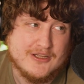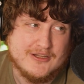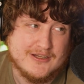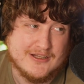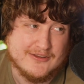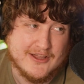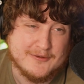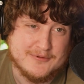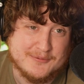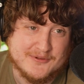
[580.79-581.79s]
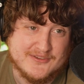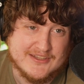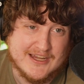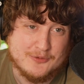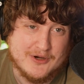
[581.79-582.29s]
A lot of people
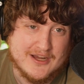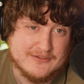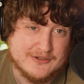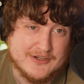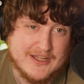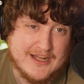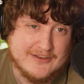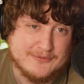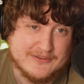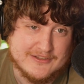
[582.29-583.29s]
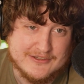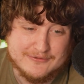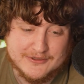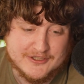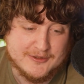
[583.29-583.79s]
DIY their own ads, but then you
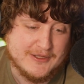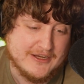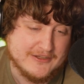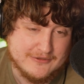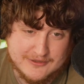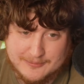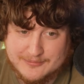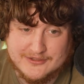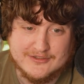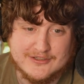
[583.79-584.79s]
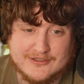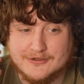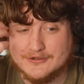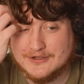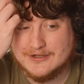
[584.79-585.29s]
forget about it. You get busy. You
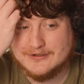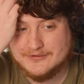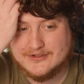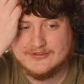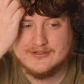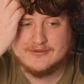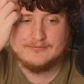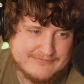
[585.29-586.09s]
don't know how to fix it.